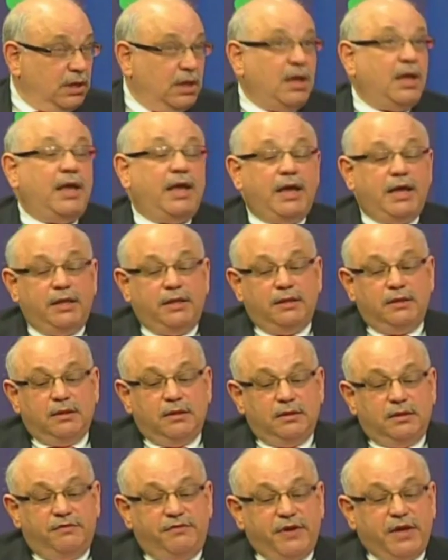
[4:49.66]
And
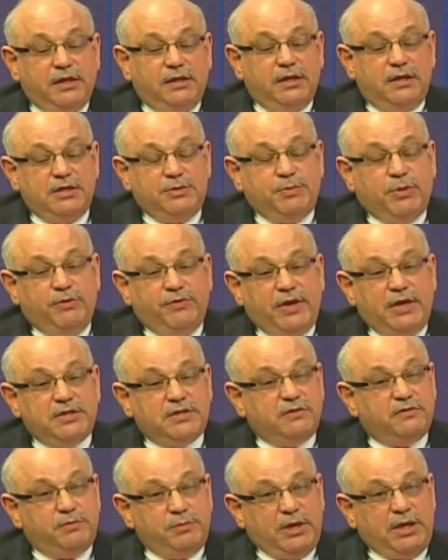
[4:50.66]
the fact that it's
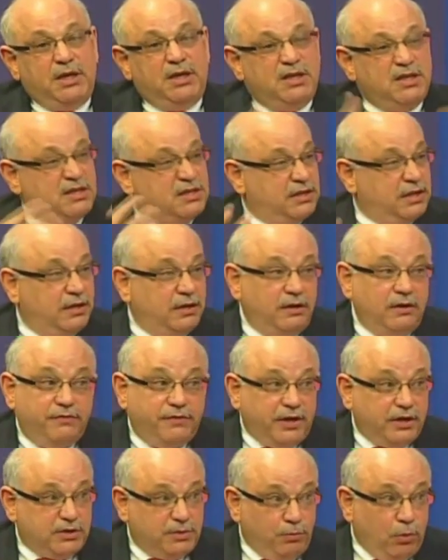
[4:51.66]
pervasive means that it
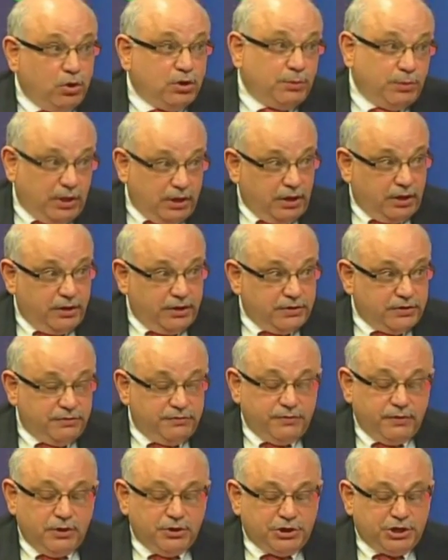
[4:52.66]
affects multiple areas of
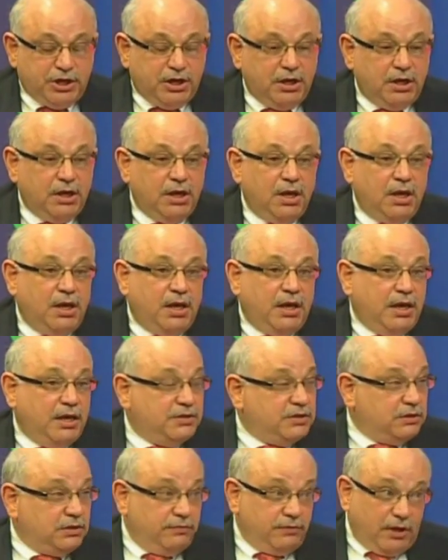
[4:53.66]
functioning. It's
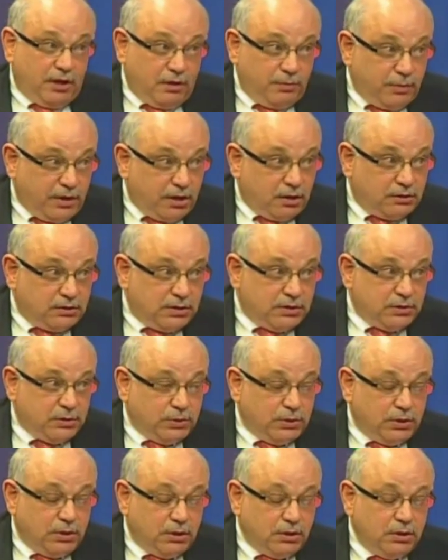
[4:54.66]
a developmental
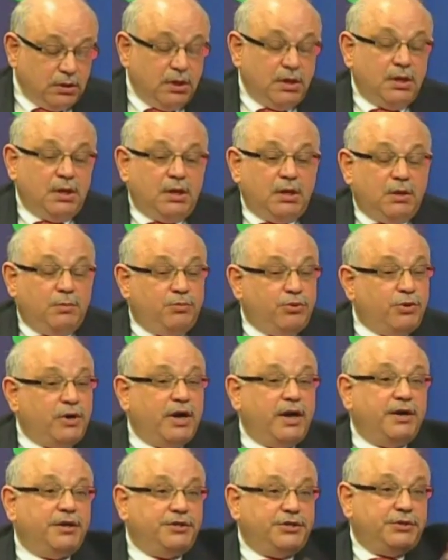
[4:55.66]
disorder.
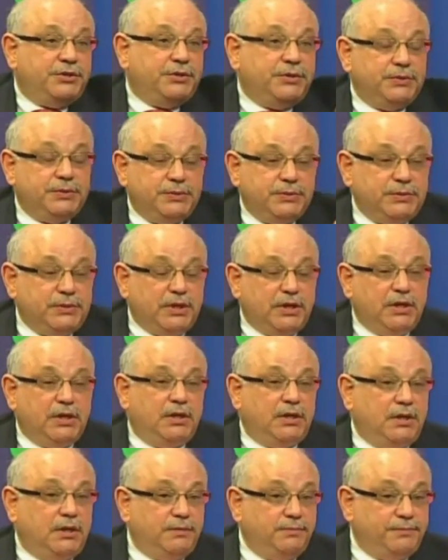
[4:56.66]
Prior to
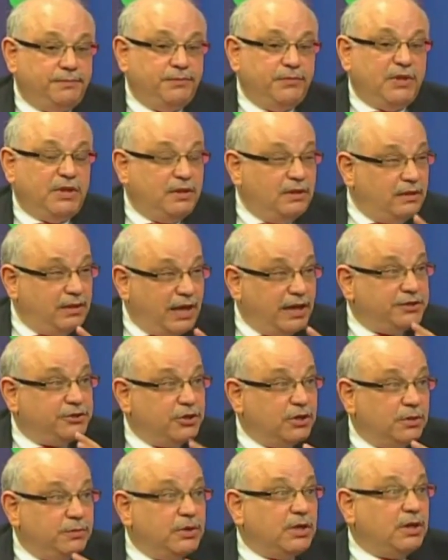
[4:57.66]
that
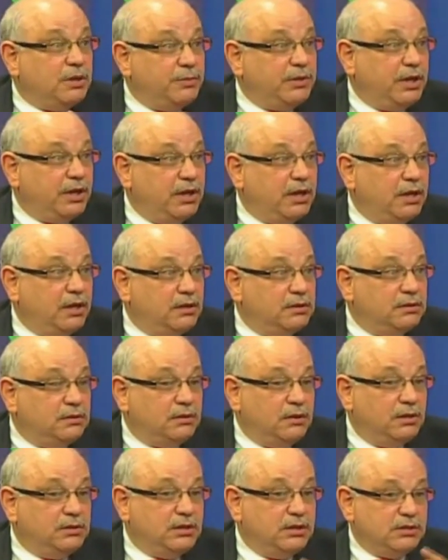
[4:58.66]
term coming out,
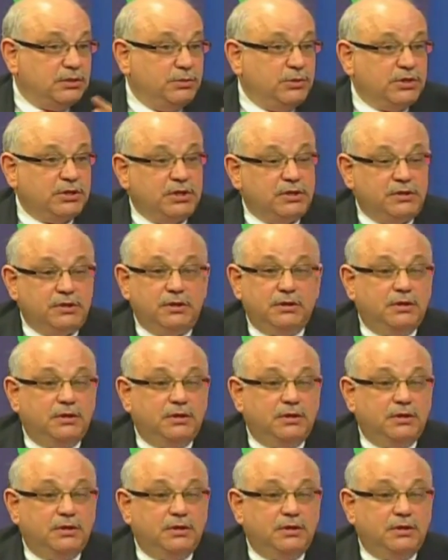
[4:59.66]
autism was considered